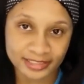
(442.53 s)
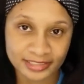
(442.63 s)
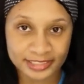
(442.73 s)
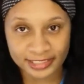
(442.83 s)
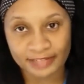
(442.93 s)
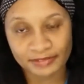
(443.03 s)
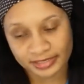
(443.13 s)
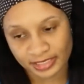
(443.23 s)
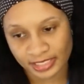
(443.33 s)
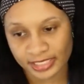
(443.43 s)
get
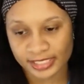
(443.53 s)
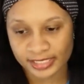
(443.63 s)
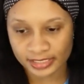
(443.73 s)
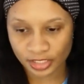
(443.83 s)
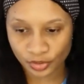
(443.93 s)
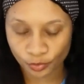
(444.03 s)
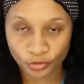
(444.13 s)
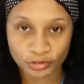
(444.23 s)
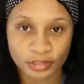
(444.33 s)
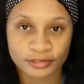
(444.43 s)
everything,
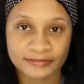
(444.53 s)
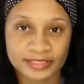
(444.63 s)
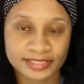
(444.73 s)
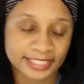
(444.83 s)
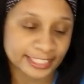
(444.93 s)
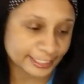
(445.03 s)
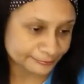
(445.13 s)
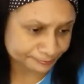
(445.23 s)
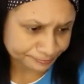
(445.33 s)
work on everything,